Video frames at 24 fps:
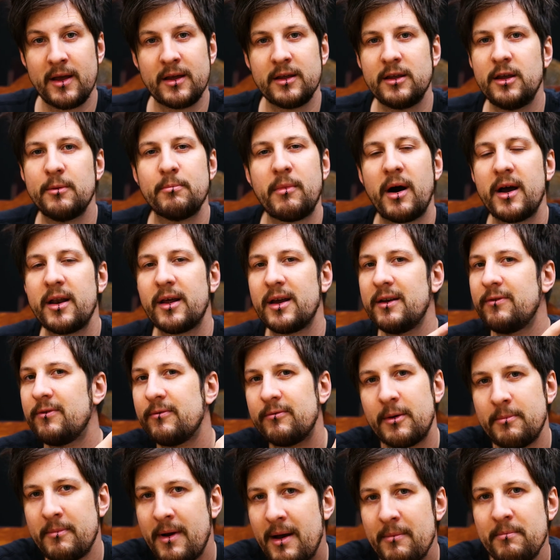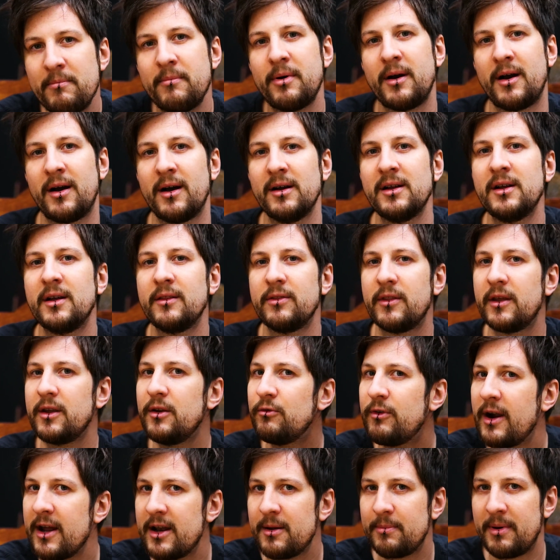You might not even remember that you
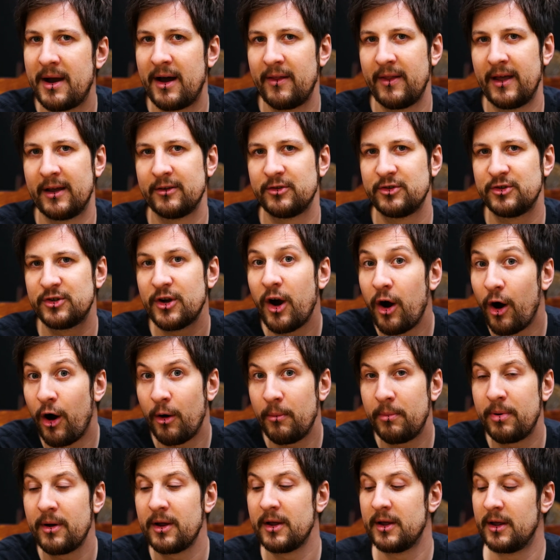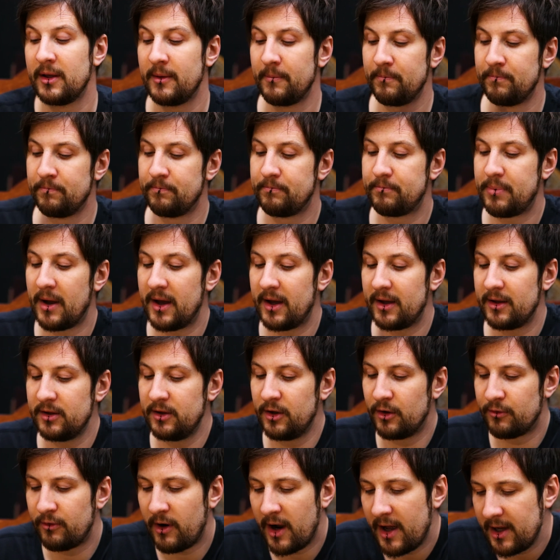read about that shop, but
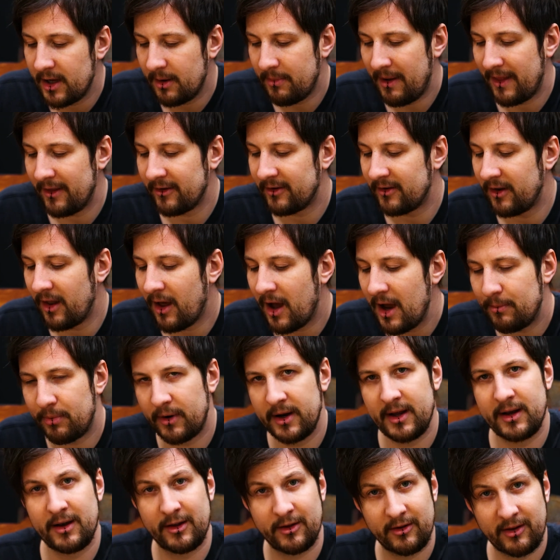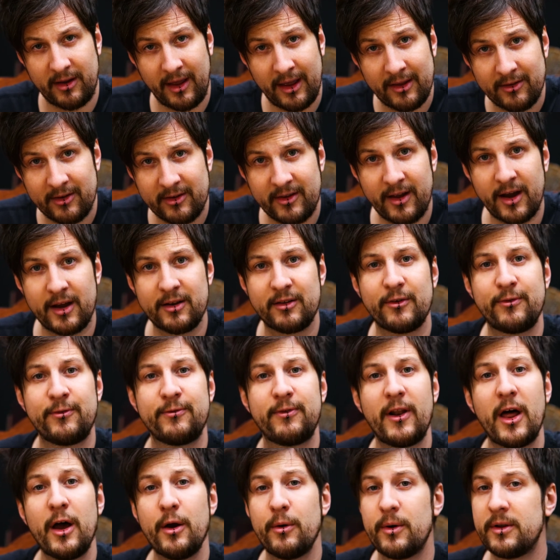you're writing about this library, and it's starting to
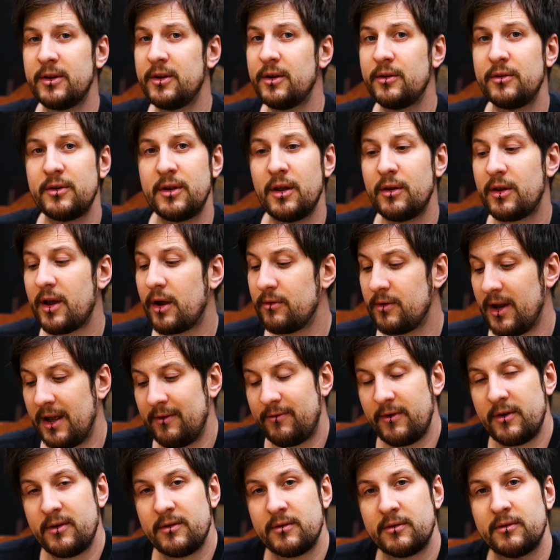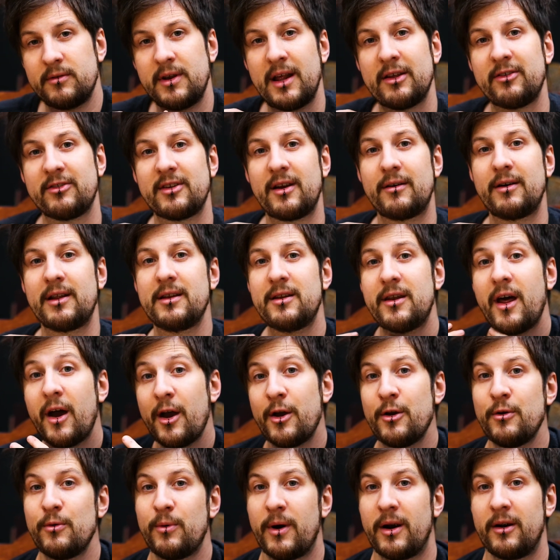flow, and you don't even necessarily
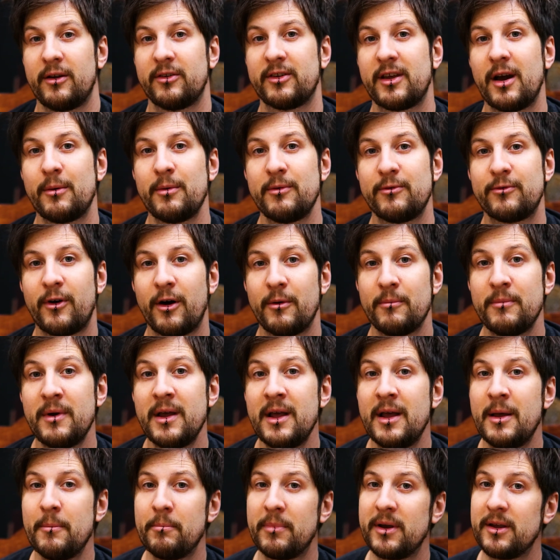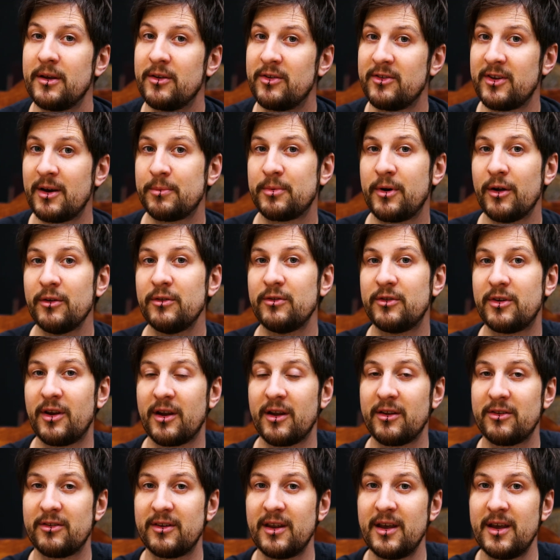know where it's coming from, but your
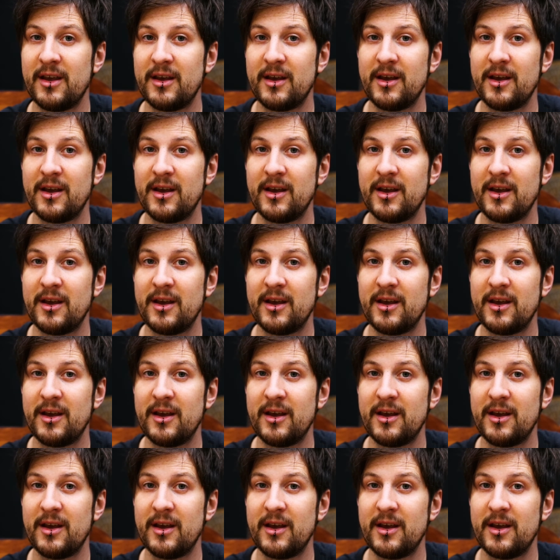subconscious